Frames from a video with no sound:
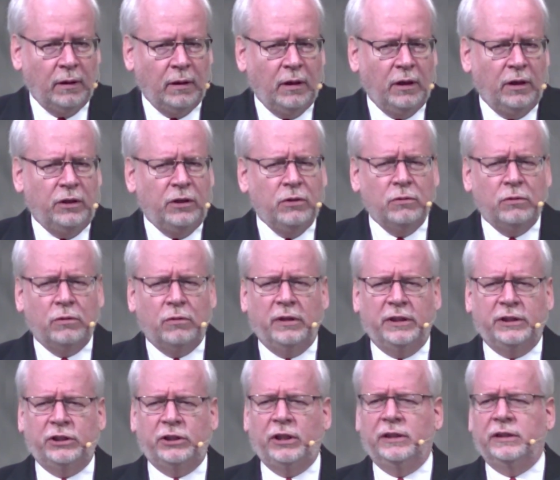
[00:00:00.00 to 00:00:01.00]
You
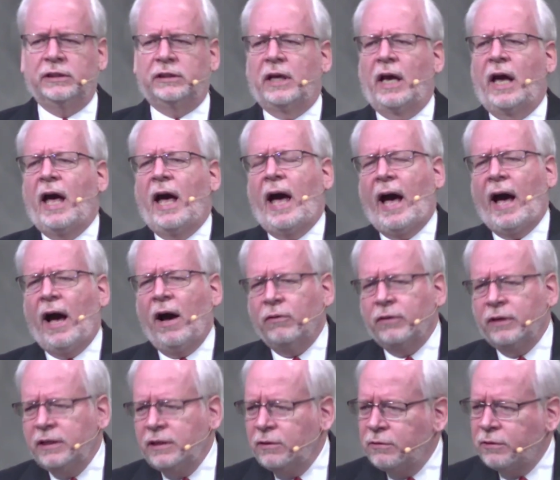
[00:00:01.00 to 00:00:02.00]
Christians, how
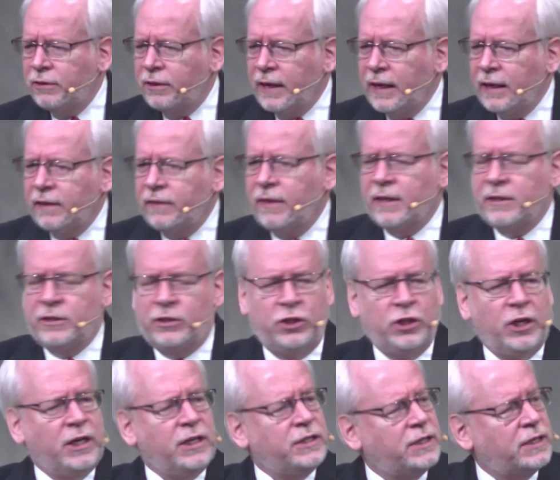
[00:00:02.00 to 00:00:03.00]
can you think that
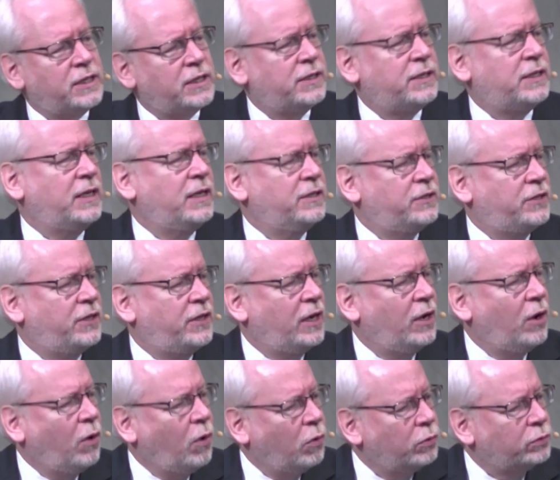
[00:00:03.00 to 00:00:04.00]
Jesus is the
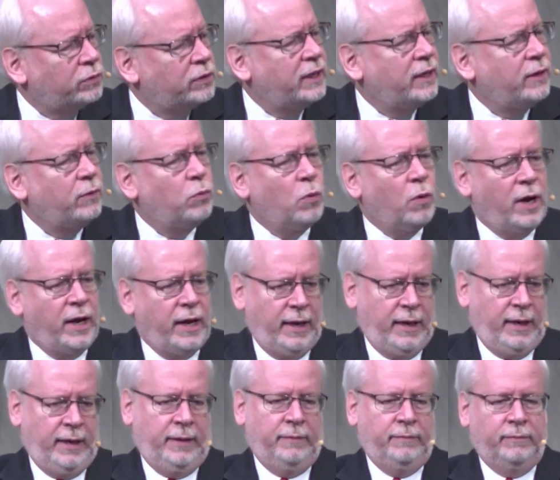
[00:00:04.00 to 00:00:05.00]
only
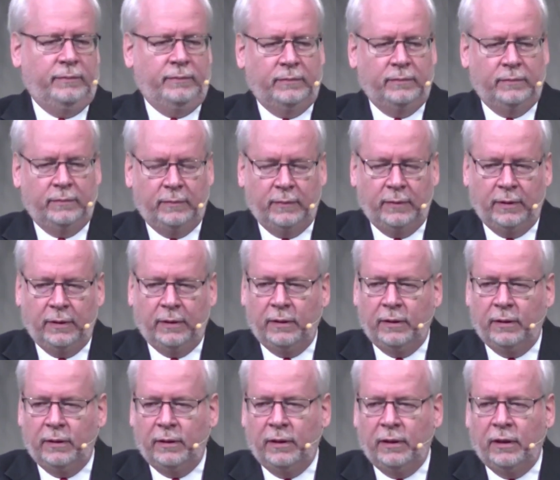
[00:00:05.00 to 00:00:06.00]
way?
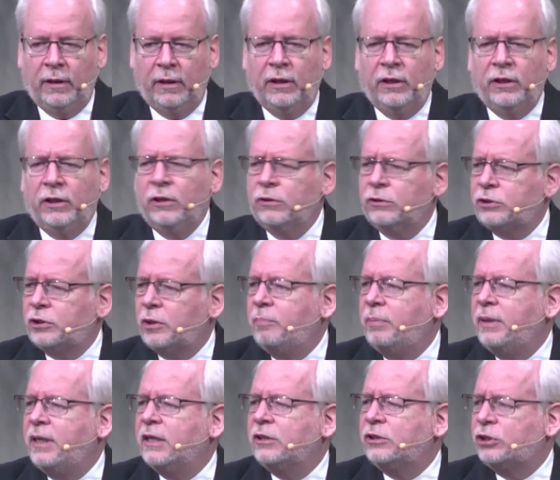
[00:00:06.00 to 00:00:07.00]
You should
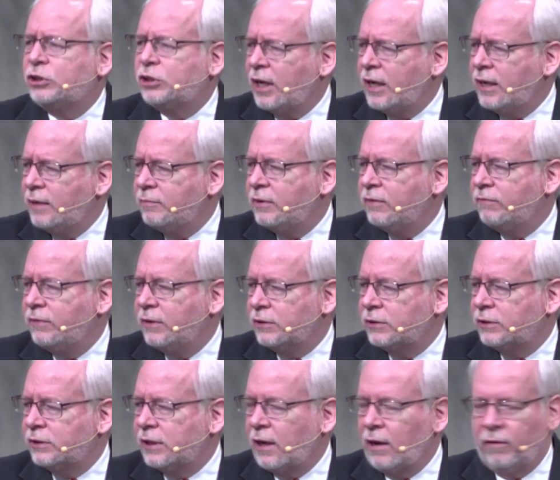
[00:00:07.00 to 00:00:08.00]
be ashamed of
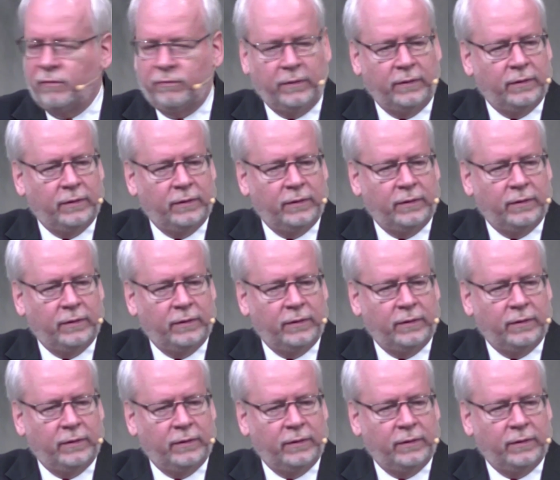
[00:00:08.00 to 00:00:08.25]
yourself.